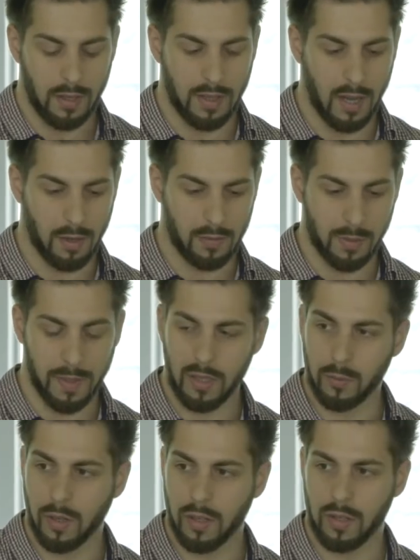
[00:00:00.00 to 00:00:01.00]
Now, to
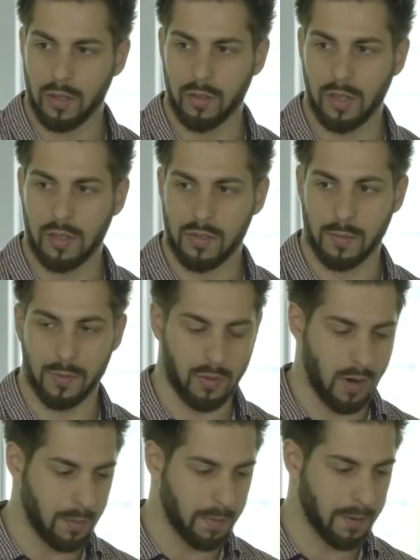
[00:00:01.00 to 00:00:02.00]
make it work, you need a
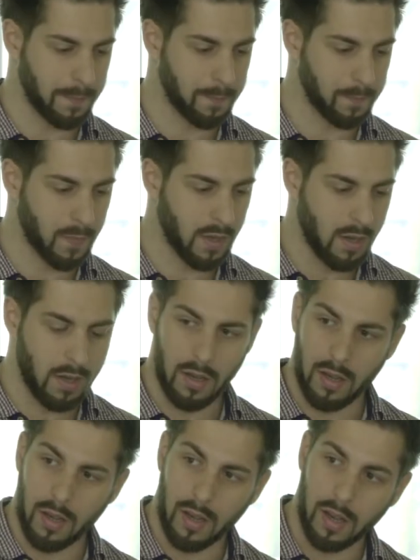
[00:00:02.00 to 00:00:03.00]
subscriber.
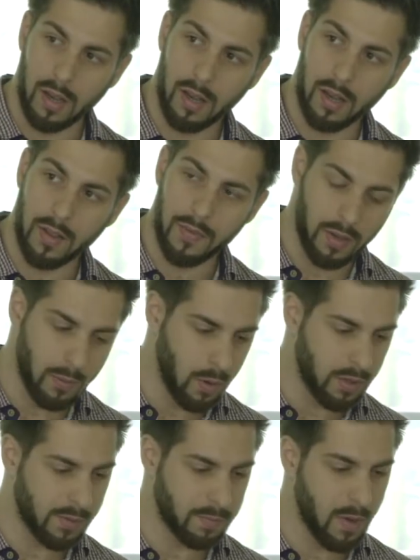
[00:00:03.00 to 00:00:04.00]
And the
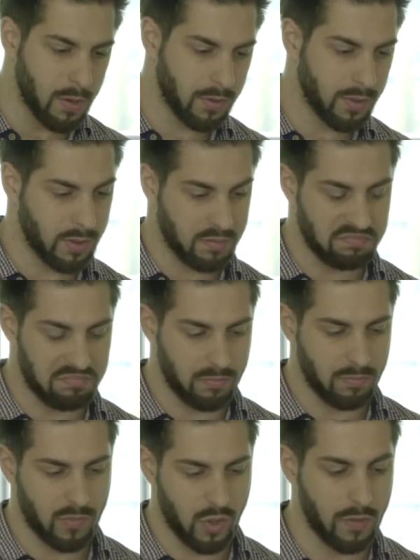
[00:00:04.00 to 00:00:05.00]
world's most
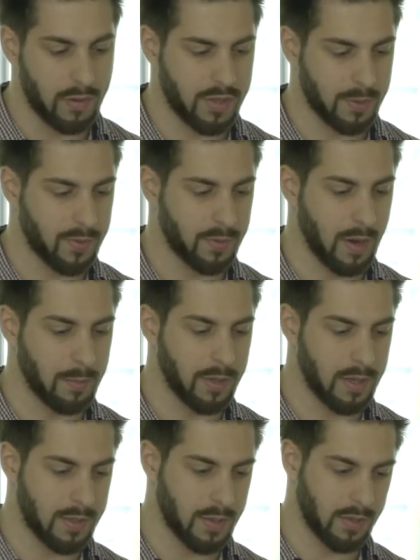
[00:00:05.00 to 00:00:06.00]
trivial subscriber
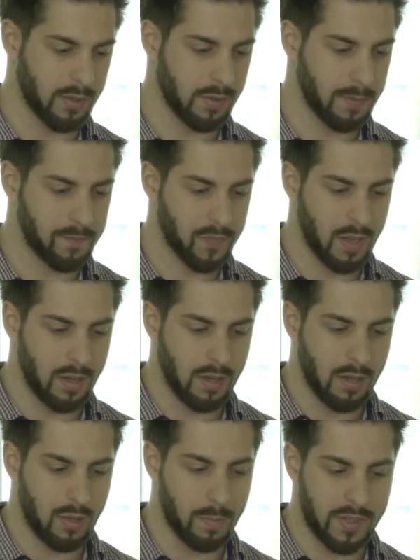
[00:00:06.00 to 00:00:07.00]
is this.
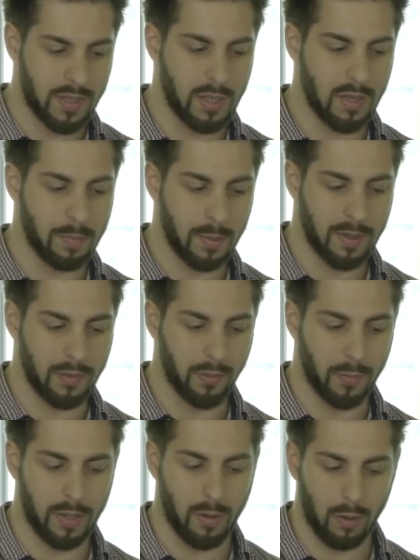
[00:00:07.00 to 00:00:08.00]
You basically implement
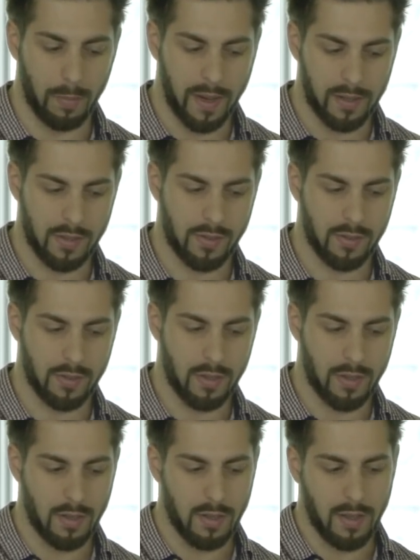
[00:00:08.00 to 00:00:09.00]
three callbacks,
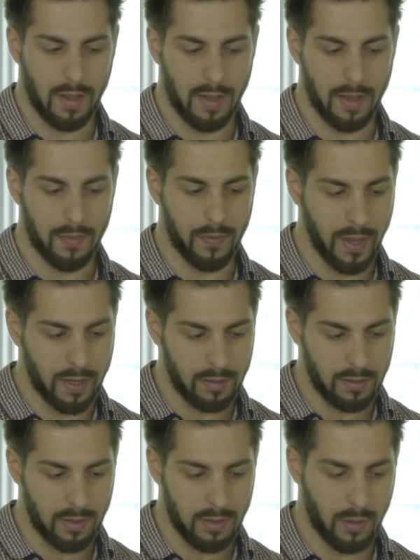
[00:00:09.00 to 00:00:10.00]
and
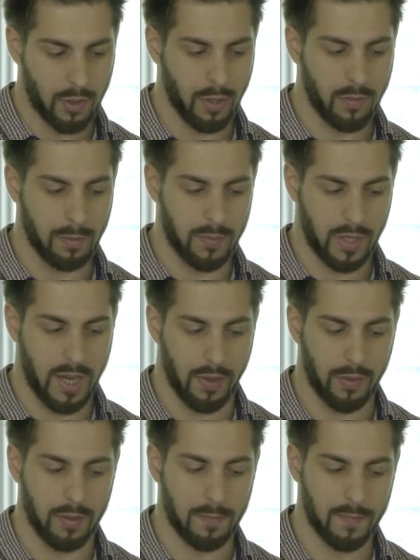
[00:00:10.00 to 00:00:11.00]
then you join them
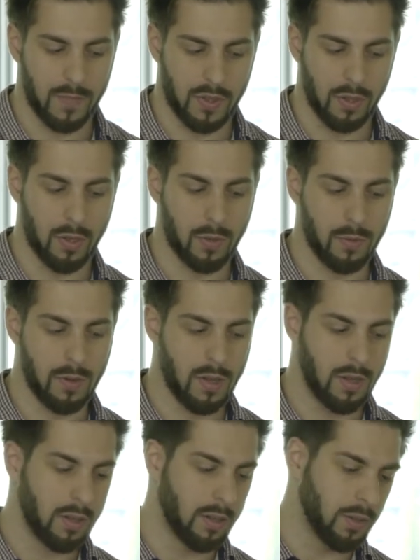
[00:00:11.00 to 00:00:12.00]
together. So
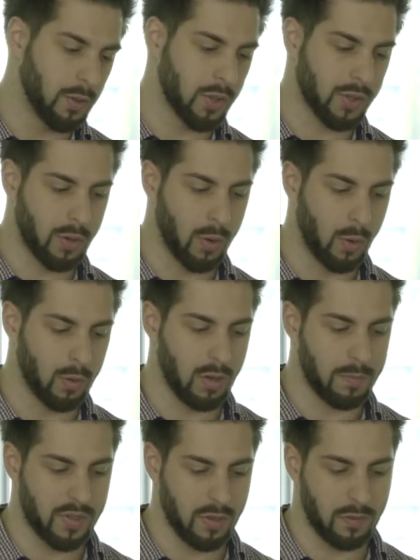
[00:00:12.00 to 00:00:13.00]
you just call
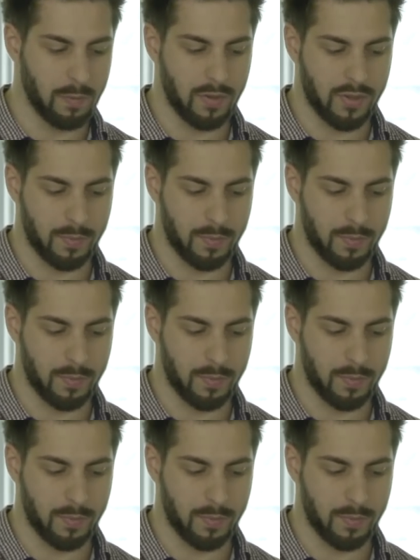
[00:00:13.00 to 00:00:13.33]
observable